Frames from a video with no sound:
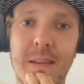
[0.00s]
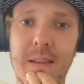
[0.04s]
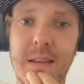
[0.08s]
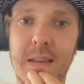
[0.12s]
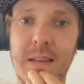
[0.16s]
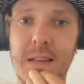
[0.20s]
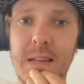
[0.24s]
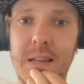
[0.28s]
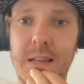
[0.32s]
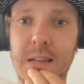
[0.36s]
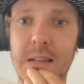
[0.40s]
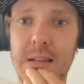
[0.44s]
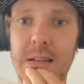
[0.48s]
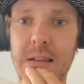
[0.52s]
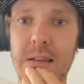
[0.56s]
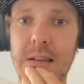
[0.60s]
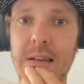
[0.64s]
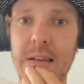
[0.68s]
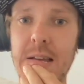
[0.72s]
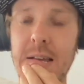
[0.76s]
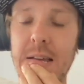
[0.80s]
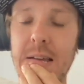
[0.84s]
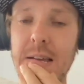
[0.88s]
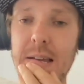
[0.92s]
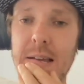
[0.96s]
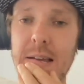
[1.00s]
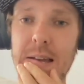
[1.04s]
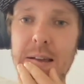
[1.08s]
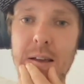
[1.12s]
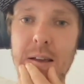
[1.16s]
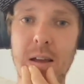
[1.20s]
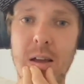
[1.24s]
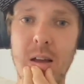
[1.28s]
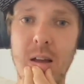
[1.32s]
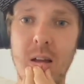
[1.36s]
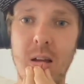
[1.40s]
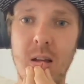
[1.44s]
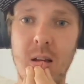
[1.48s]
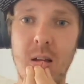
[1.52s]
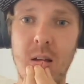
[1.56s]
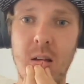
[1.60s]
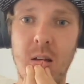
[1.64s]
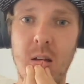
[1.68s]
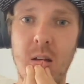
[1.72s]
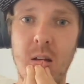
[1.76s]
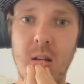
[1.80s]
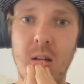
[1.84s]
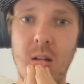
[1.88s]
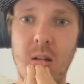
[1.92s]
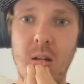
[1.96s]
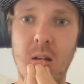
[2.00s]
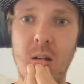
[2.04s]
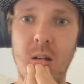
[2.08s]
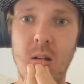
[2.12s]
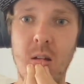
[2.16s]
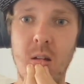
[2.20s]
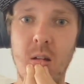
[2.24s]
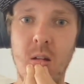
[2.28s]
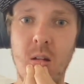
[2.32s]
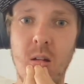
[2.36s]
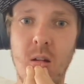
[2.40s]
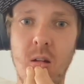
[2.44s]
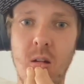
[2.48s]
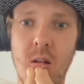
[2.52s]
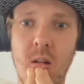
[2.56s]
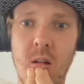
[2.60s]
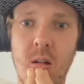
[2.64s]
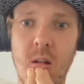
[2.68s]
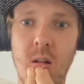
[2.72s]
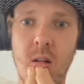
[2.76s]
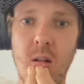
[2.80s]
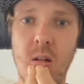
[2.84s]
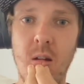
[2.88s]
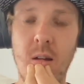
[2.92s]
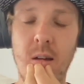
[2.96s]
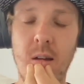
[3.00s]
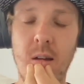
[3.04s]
The person shown says nothing.